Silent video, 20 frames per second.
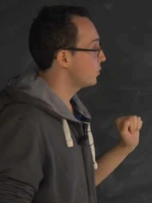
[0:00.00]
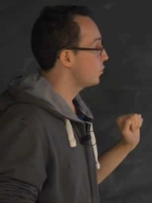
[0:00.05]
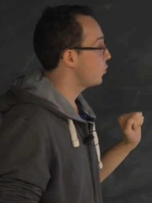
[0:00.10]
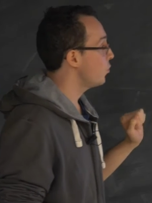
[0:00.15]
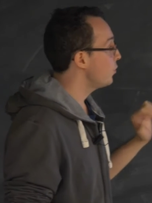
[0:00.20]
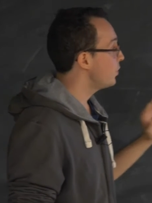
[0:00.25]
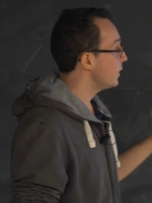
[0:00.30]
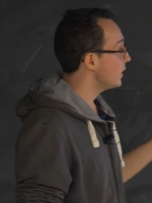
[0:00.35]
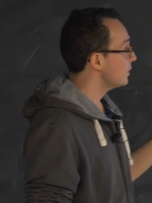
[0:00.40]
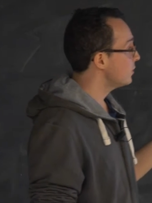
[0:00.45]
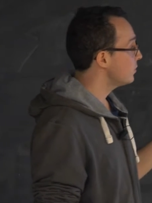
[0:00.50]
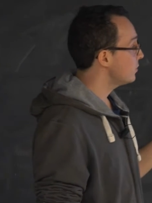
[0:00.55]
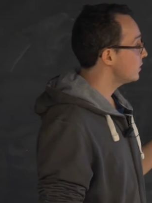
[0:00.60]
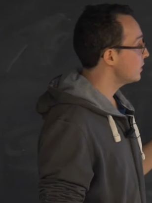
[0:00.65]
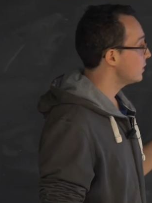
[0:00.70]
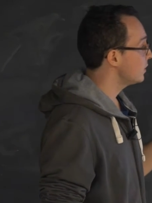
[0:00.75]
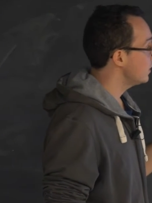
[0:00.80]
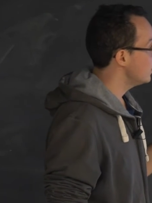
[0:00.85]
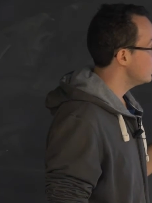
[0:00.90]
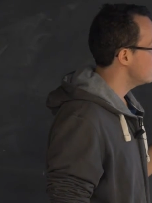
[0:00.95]
Compared to
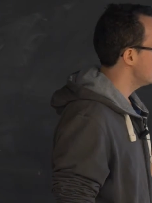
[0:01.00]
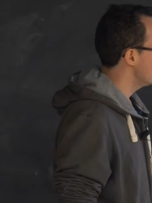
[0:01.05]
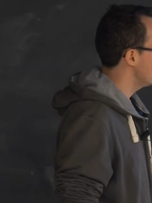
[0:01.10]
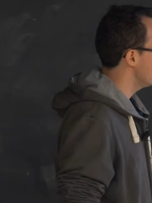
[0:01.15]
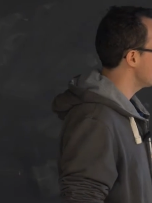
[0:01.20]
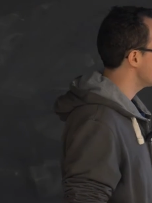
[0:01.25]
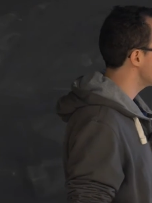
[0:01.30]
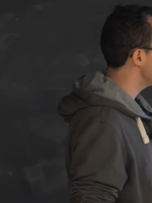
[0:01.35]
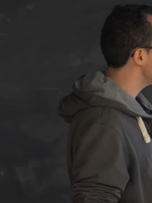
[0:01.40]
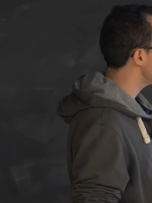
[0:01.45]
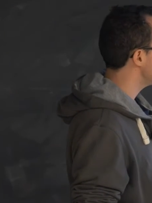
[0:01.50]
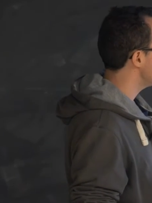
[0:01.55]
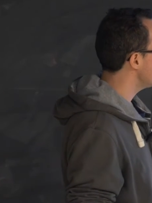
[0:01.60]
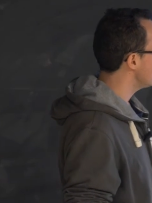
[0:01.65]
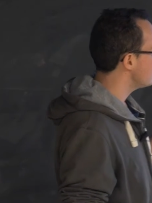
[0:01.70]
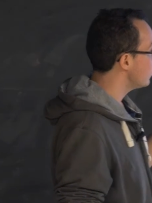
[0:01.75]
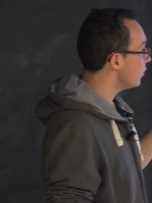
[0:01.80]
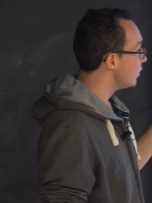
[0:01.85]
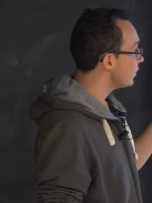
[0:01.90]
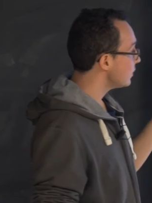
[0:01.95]
the
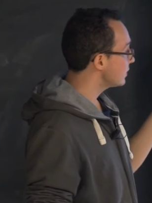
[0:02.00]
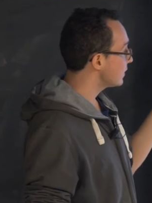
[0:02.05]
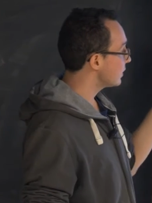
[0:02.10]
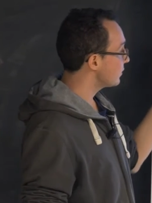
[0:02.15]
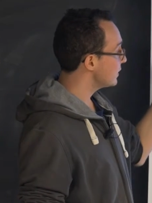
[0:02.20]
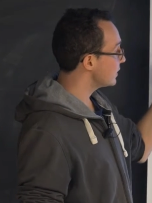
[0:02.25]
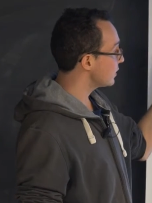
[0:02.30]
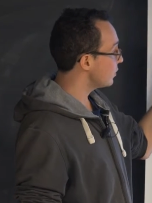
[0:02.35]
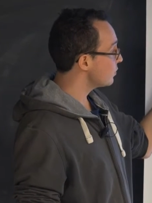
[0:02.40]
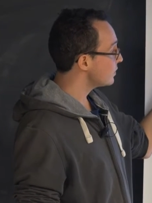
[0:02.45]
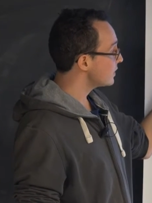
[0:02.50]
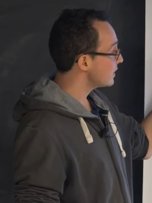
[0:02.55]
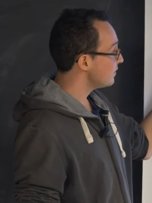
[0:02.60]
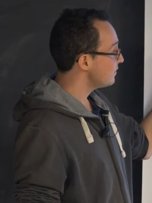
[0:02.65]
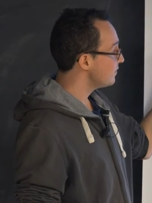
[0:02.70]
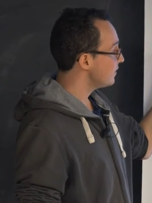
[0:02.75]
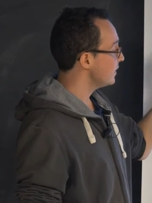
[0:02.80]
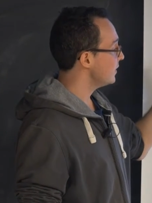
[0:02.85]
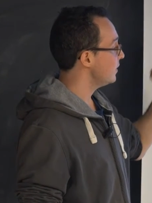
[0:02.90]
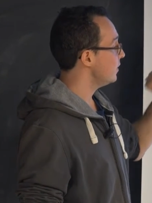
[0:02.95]
existing work, there is
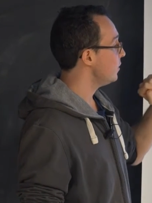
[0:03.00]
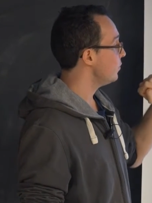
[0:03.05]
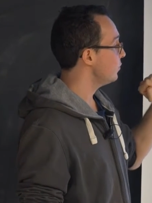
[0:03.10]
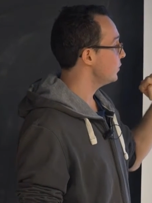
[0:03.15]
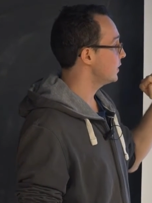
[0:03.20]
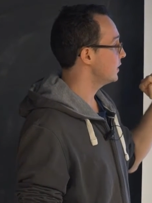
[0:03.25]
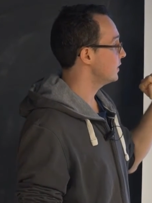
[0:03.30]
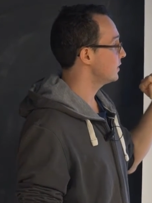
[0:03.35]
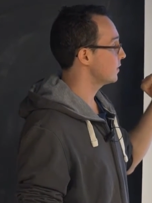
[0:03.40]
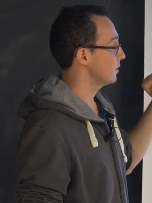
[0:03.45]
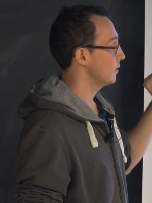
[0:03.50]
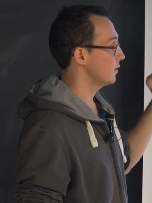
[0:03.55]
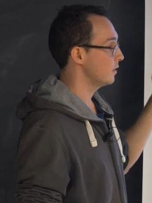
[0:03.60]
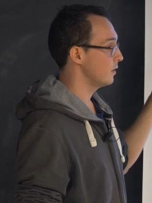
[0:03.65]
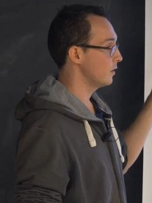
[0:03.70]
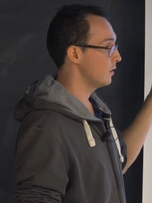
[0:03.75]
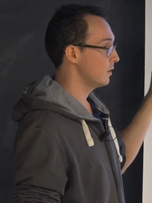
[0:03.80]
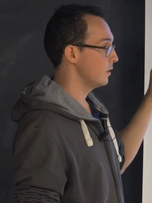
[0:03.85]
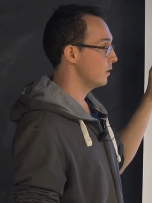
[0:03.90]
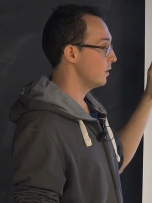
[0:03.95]
OSAFire, which is
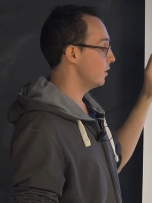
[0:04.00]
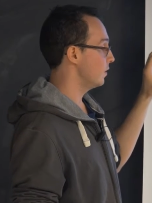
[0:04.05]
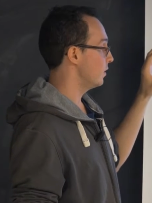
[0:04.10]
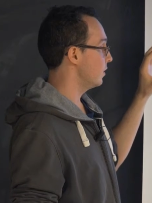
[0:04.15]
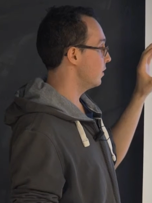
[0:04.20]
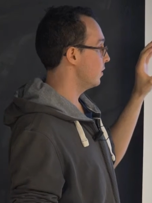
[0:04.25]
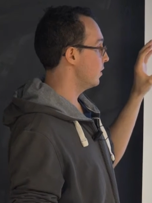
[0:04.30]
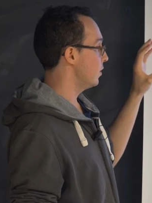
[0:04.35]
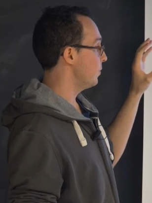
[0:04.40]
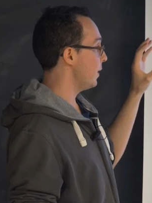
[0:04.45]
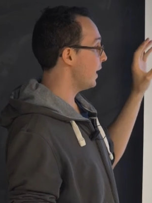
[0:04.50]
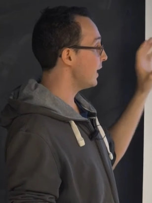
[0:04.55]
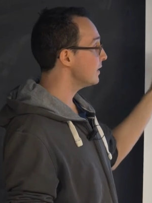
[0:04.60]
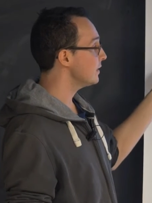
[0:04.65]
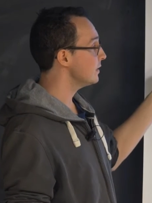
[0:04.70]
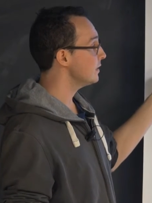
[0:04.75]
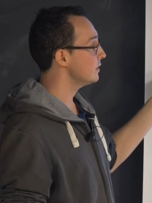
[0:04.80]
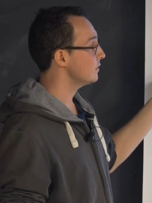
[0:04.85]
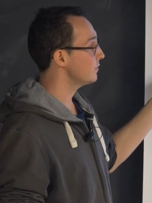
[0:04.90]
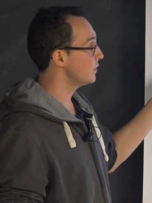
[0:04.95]
a
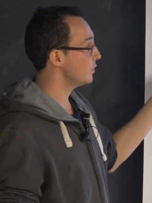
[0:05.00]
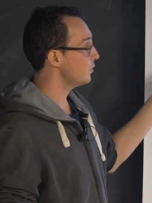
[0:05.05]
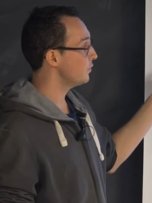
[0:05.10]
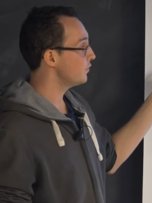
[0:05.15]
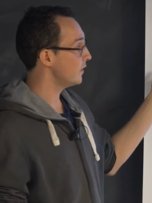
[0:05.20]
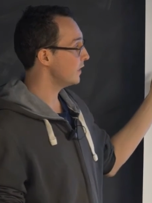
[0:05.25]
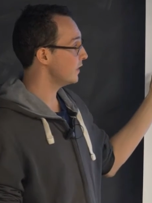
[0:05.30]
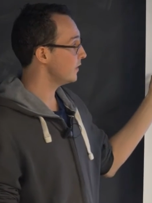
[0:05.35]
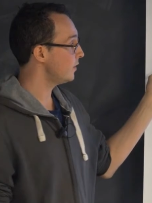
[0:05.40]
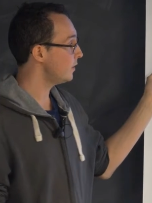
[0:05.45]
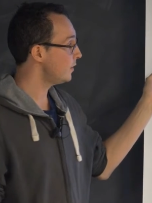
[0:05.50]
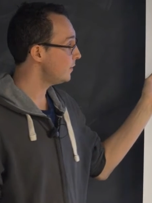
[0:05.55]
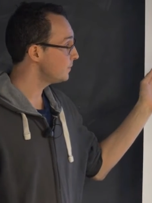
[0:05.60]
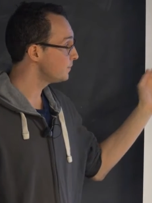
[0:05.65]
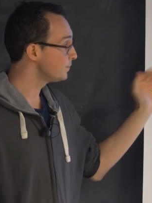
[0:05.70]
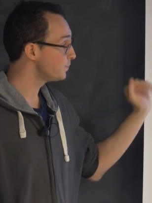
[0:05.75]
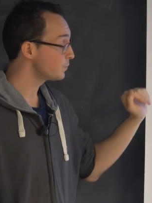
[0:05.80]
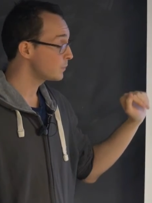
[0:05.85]
bindings verifier.